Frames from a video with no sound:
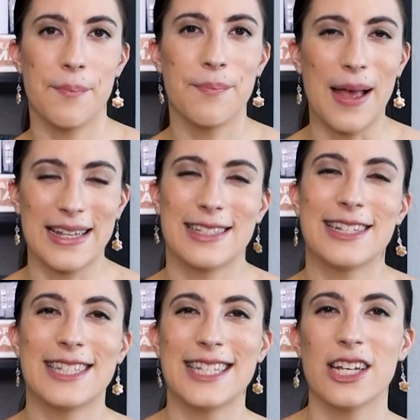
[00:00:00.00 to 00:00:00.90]

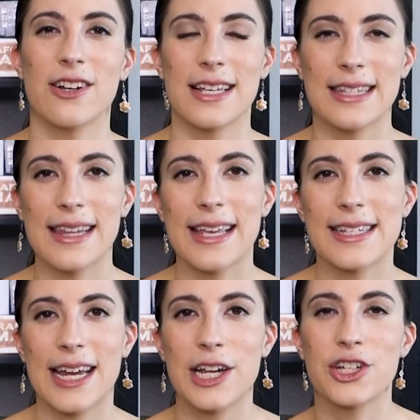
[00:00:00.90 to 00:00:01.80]
best series
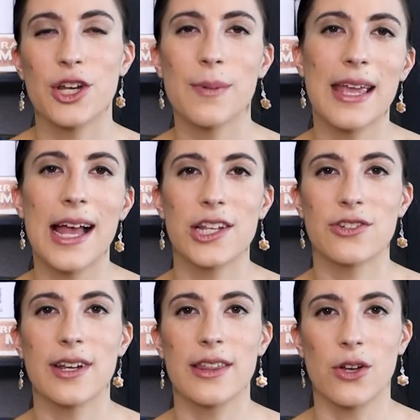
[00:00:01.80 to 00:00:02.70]
list, I should be
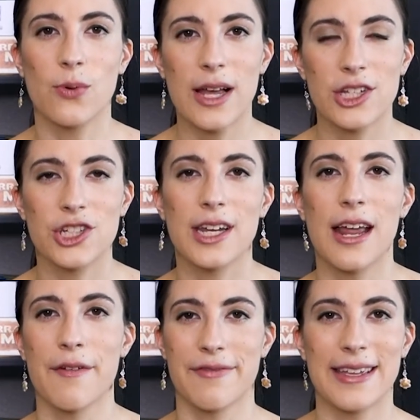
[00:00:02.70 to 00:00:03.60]
answering the question
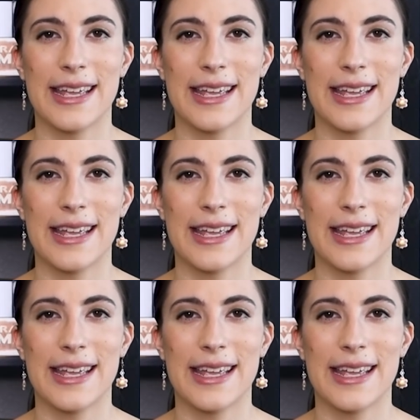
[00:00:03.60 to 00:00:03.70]
of,